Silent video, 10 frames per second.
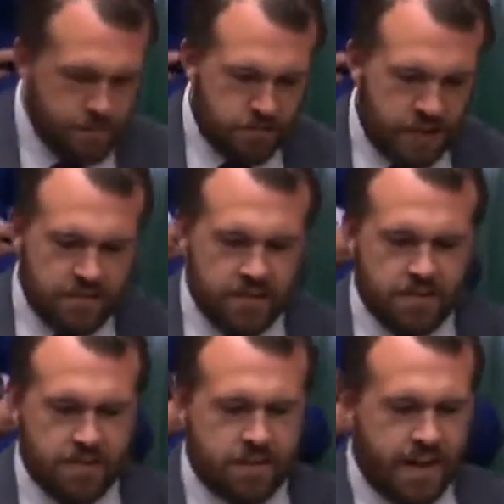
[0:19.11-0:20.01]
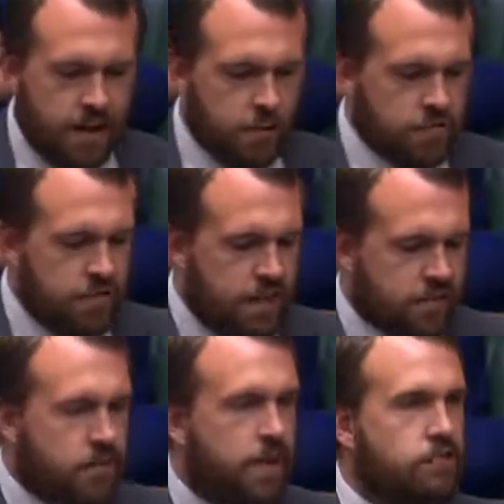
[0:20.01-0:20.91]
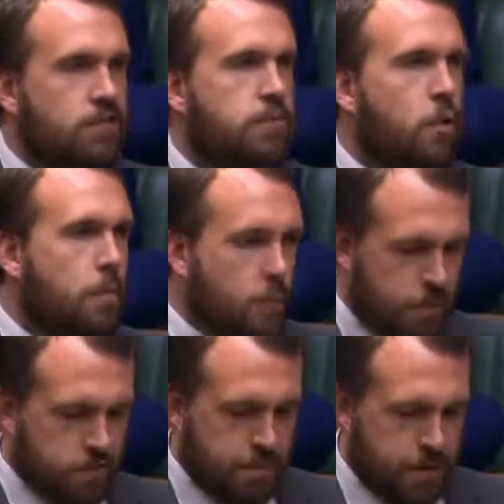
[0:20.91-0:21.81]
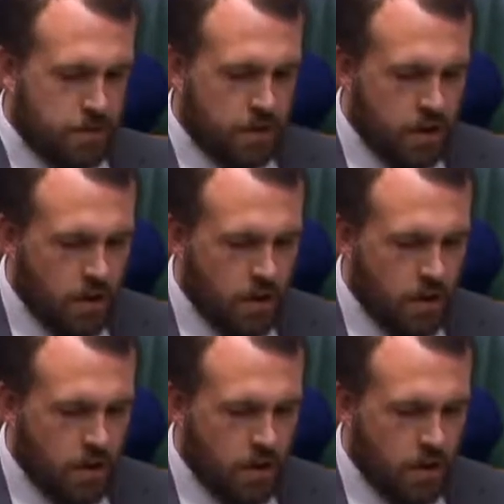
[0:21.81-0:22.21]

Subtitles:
presenting to this House the Desecration of War Memorials Bill,